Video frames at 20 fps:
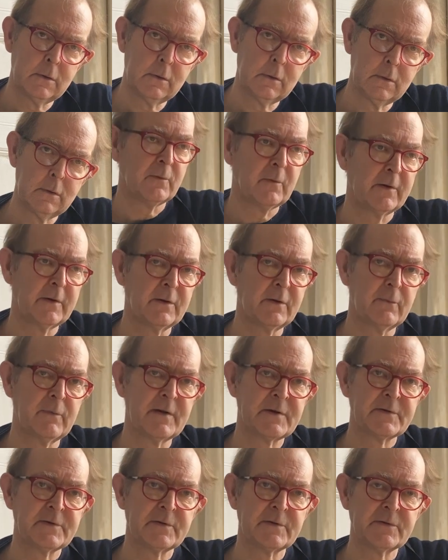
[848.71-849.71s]
One of the
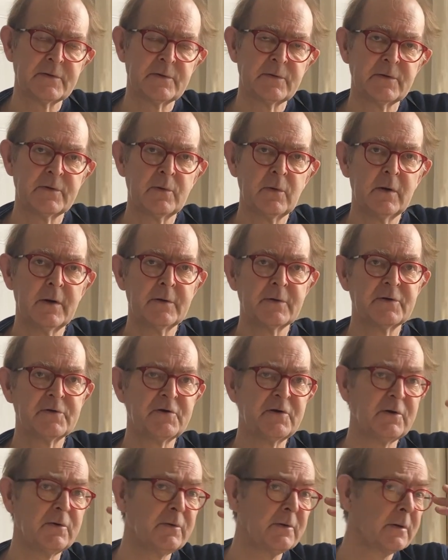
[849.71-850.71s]
residents, who's quite
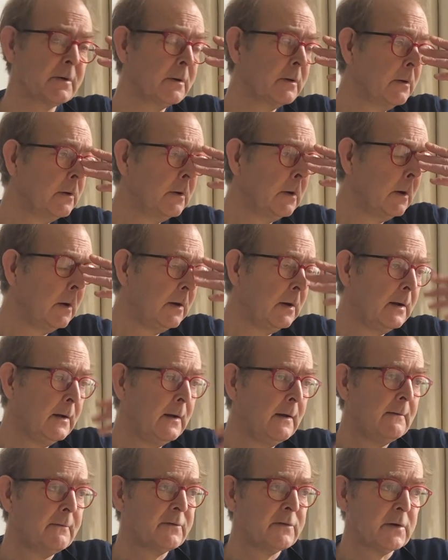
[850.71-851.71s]
astute,
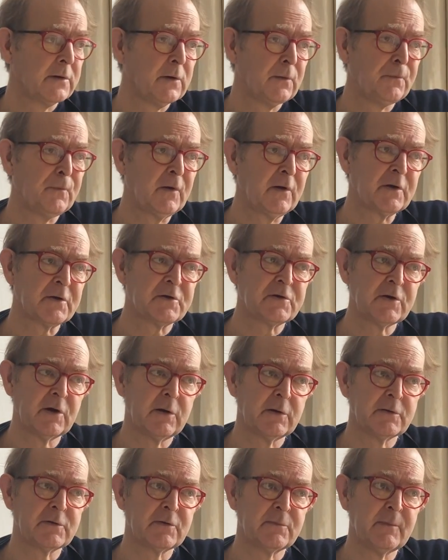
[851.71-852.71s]
said your first
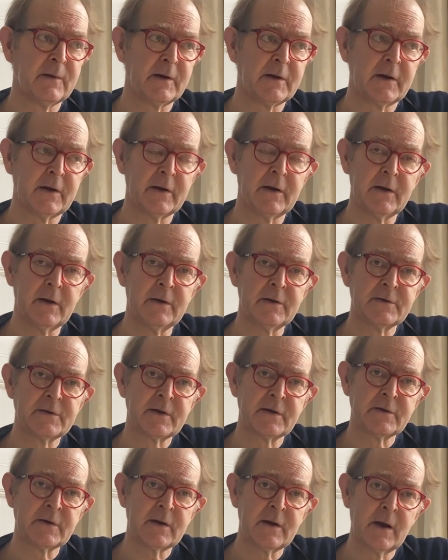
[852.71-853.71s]
chance of making it
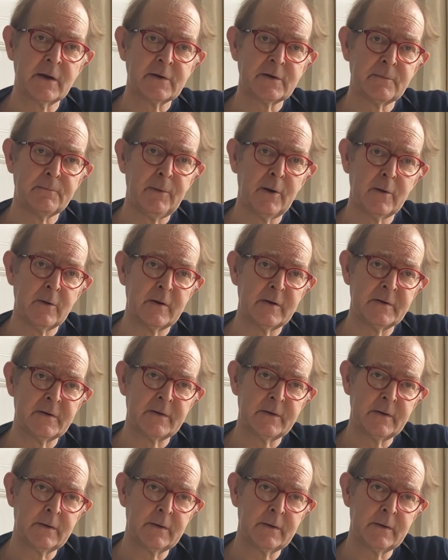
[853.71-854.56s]
is as a poet.